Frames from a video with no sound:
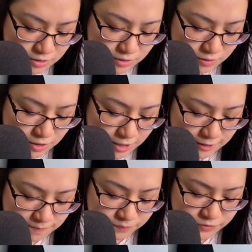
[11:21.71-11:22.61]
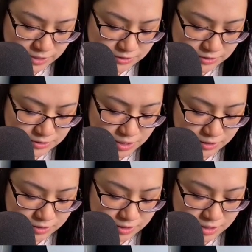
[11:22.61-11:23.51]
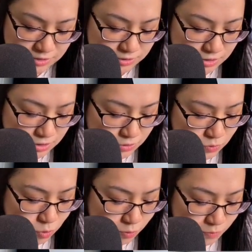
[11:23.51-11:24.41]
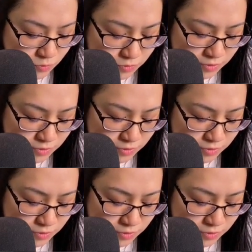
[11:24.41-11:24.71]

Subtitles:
okay, that's exactly as normal.